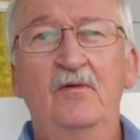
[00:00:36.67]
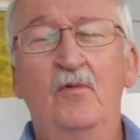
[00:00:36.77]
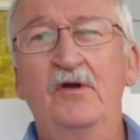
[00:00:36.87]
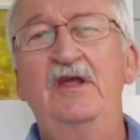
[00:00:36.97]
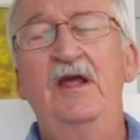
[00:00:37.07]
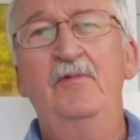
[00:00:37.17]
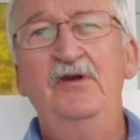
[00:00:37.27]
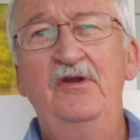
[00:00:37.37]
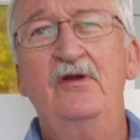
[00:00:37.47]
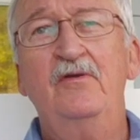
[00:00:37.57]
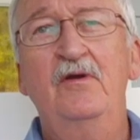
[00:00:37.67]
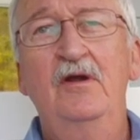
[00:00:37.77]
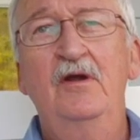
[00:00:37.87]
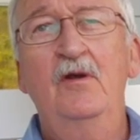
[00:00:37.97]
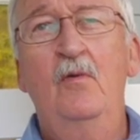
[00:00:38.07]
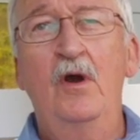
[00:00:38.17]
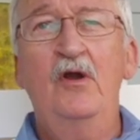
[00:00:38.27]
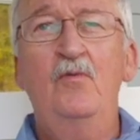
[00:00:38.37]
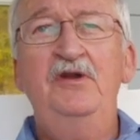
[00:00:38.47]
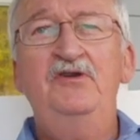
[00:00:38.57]
what can we do? Where
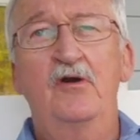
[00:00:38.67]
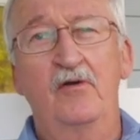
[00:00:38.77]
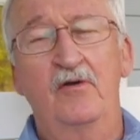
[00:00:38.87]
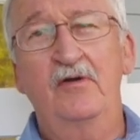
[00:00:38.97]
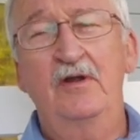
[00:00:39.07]
do we turn?